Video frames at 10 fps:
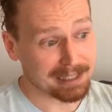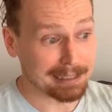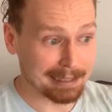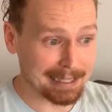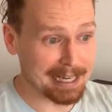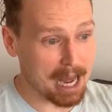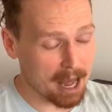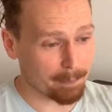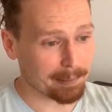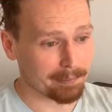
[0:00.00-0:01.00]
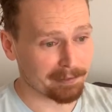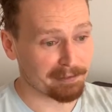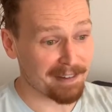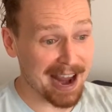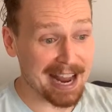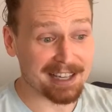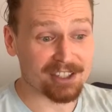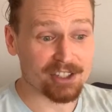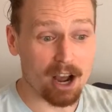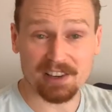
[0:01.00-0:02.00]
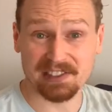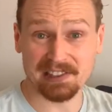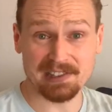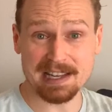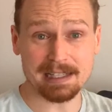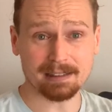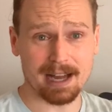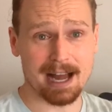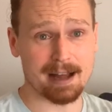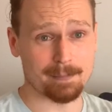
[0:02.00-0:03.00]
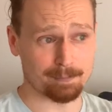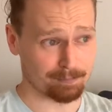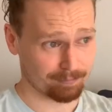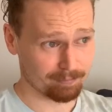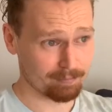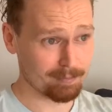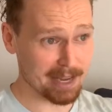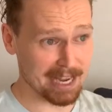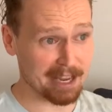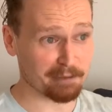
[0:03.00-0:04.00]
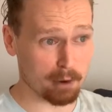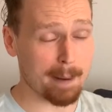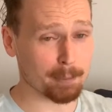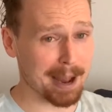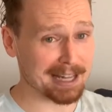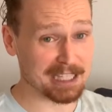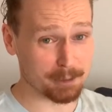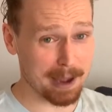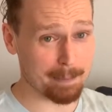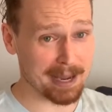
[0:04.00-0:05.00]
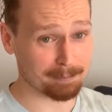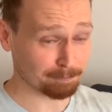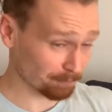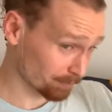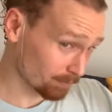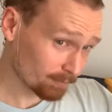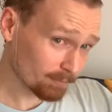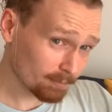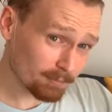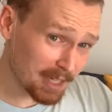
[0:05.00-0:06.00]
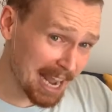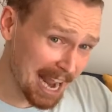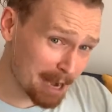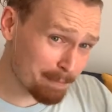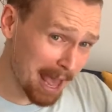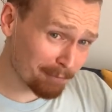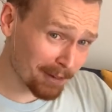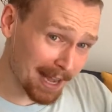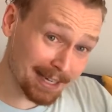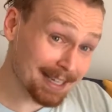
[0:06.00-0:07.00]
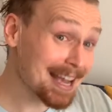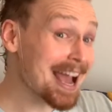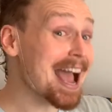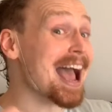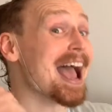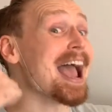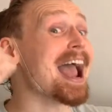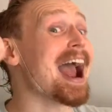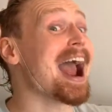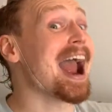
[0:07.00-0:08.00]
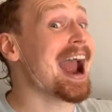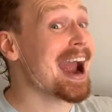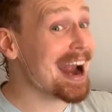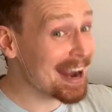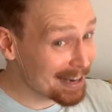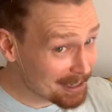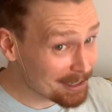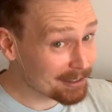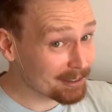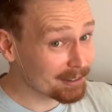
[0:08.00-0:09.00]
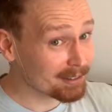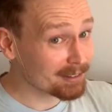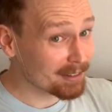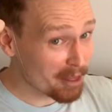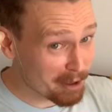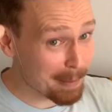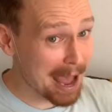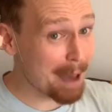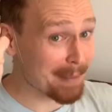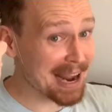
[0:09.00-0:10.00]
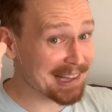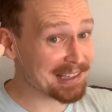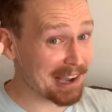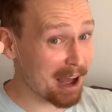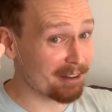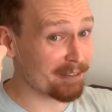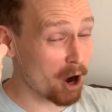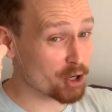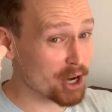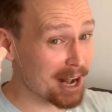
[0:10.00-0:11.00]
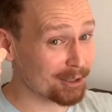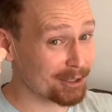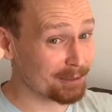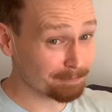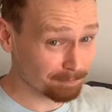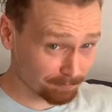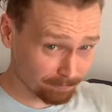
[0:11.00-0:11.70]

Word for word: clean up fan toxicity. If Robert Pattinson, Batman, and Batfleck, and the Batmans of our childhood